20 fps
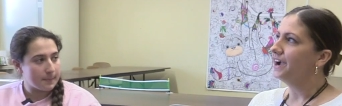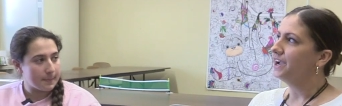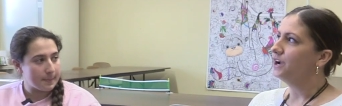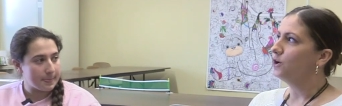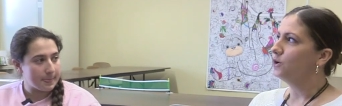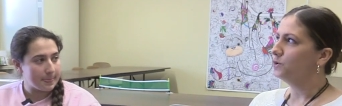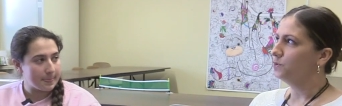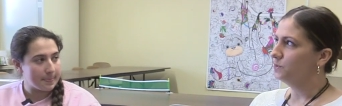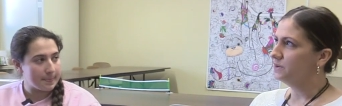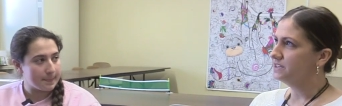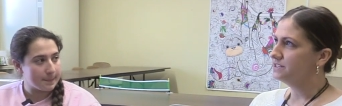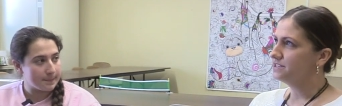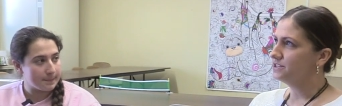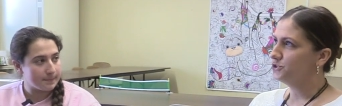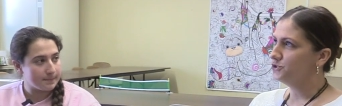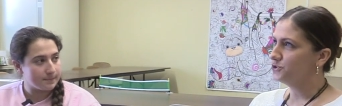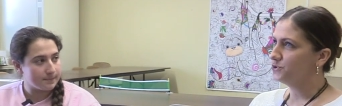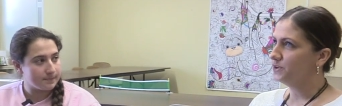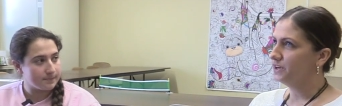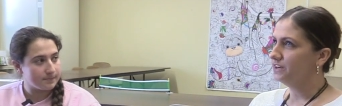Speaker 1: I always
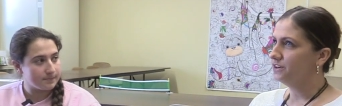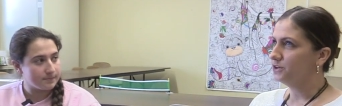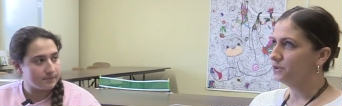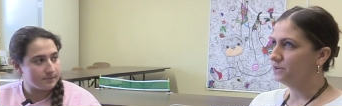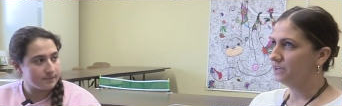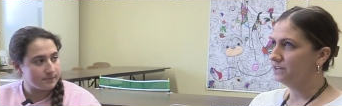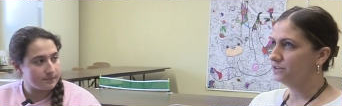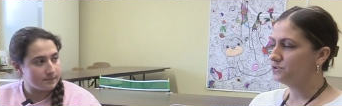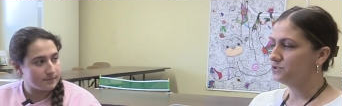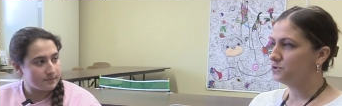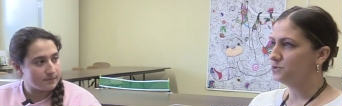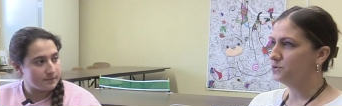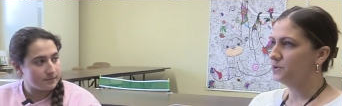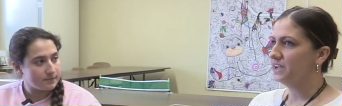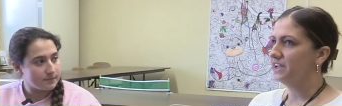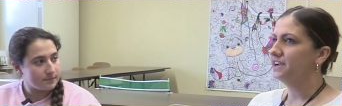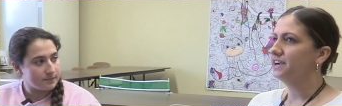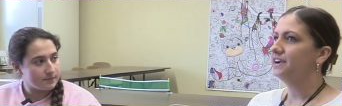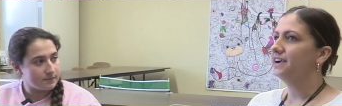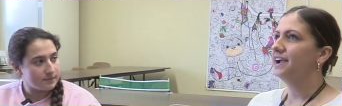enjoyed going to school
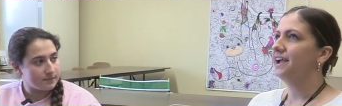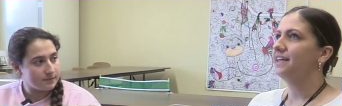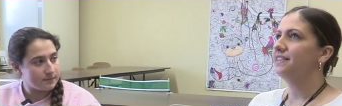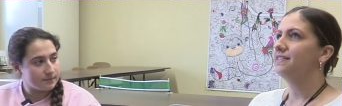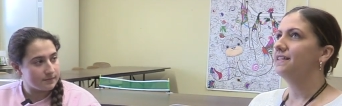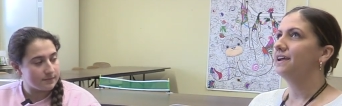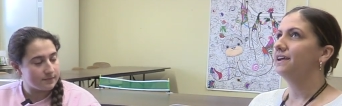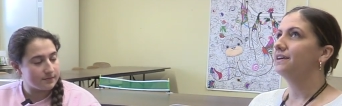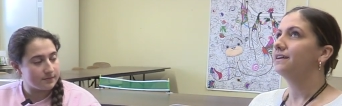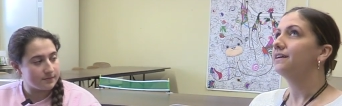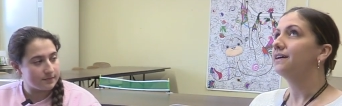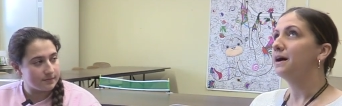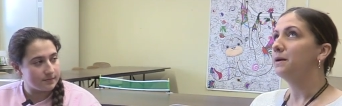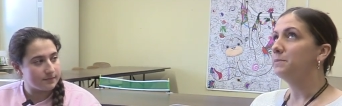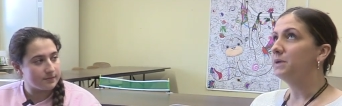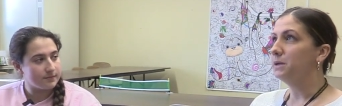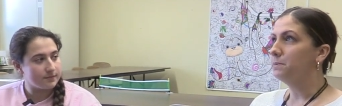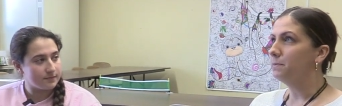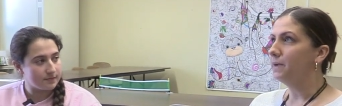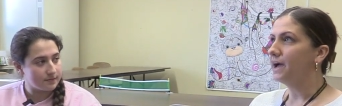here and then
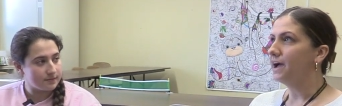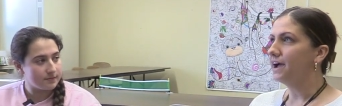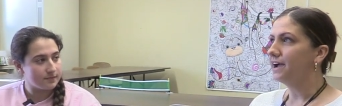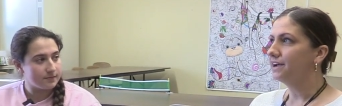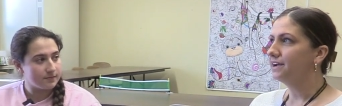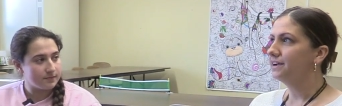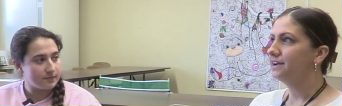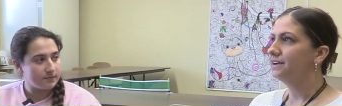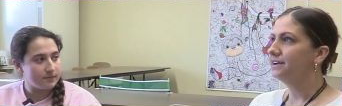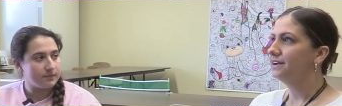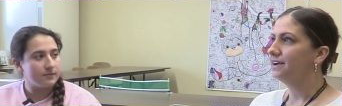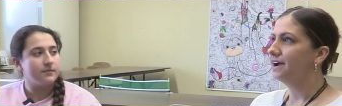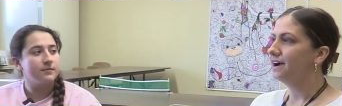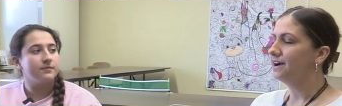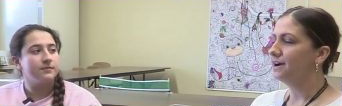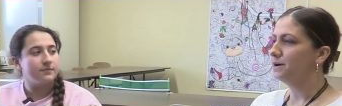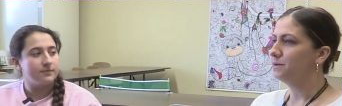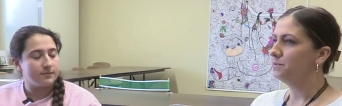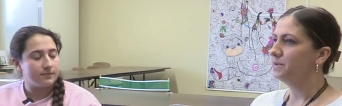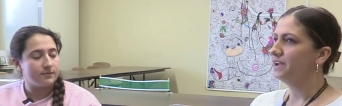coming back
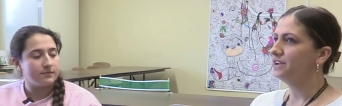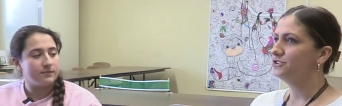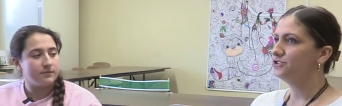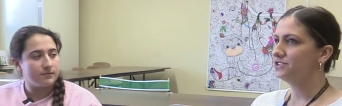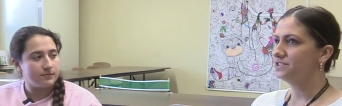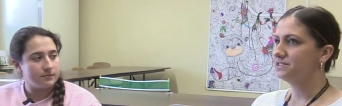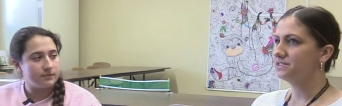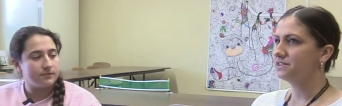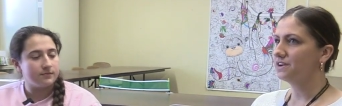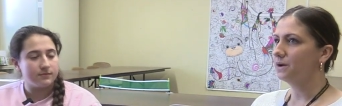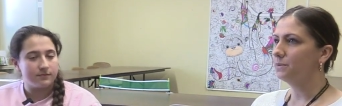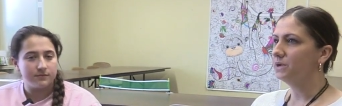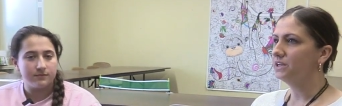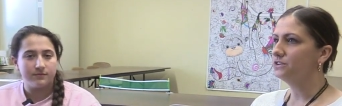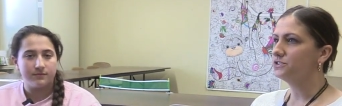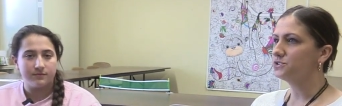um, and just coming